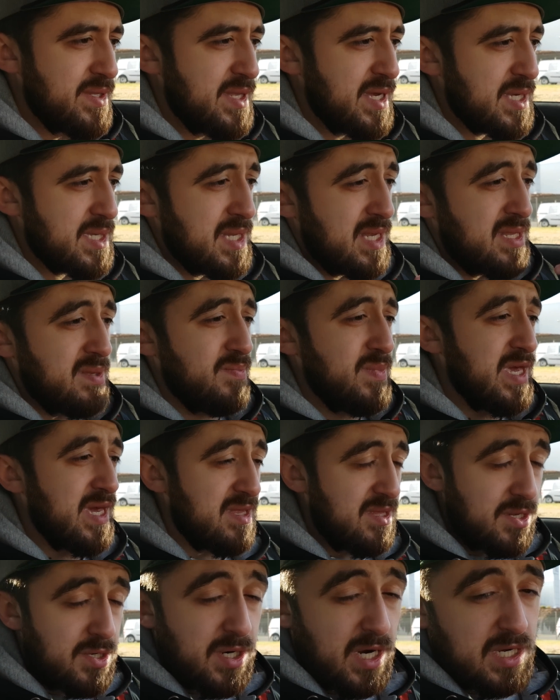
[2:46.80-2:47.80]
does not
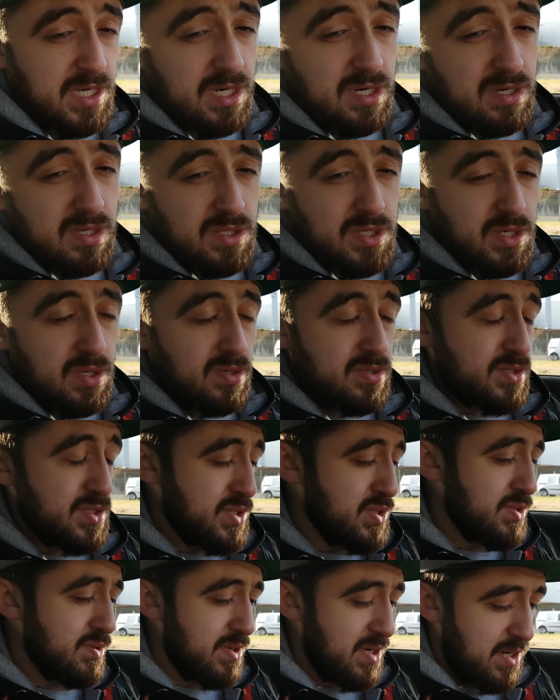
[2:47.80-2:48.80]
make the traction control
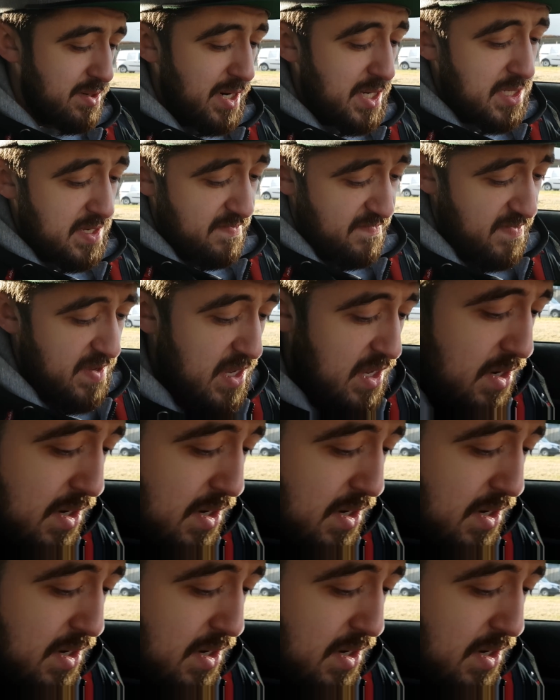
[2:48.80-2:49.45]
too aggressive.